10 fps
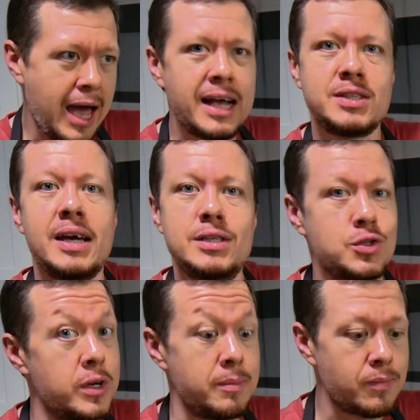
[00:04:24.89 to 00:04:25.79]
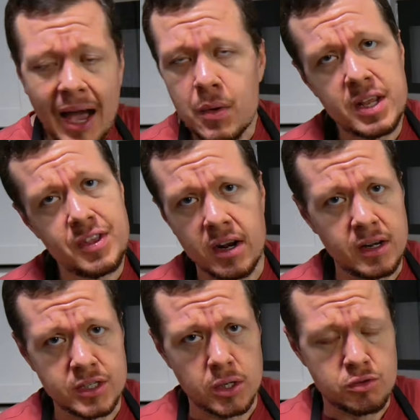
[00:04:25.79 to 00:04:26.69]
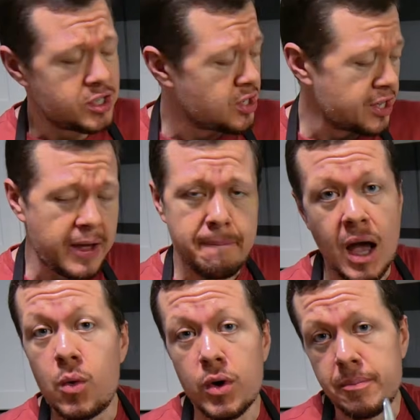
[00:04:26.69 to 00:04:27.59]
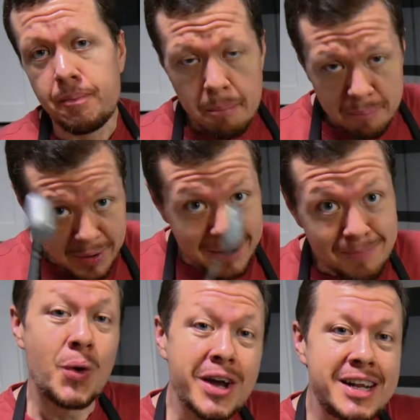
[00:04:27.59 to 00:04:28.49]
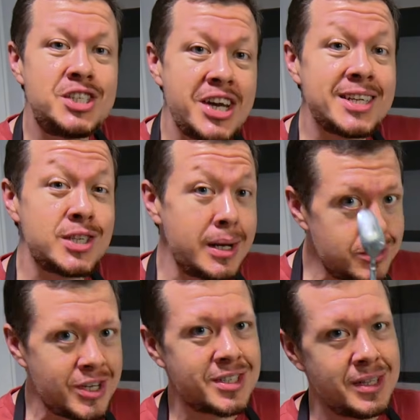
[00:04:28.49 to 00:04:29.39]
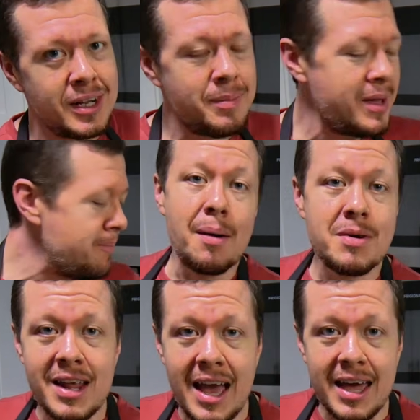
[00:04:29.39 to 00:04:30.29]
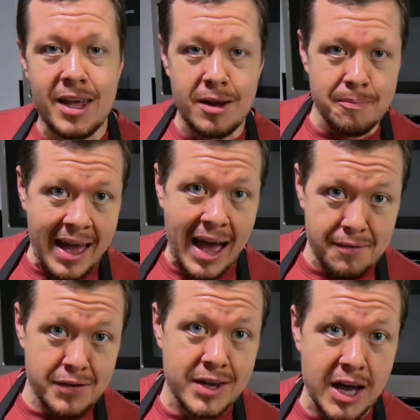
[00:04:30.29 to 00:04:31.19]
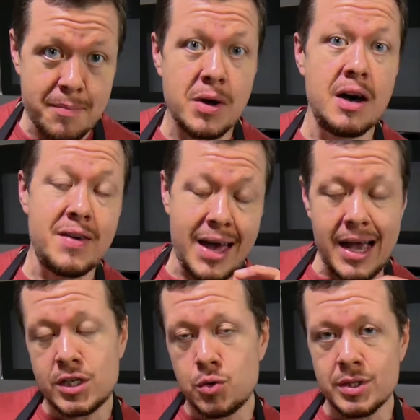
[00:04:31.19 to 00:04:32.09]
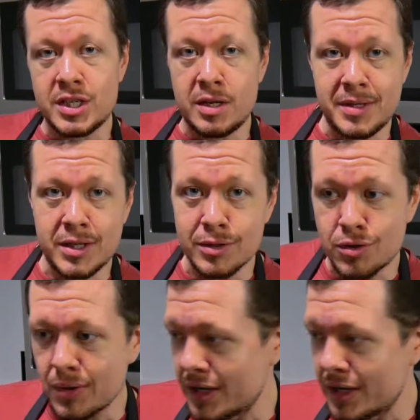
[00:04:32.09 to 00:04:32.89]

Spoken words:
as ice cream. I would eat that on its own, just like that. I would. But we're gonna jazz it up just a little bit. I'm gonna add in 1/2 cup of actual Cinnamon Toast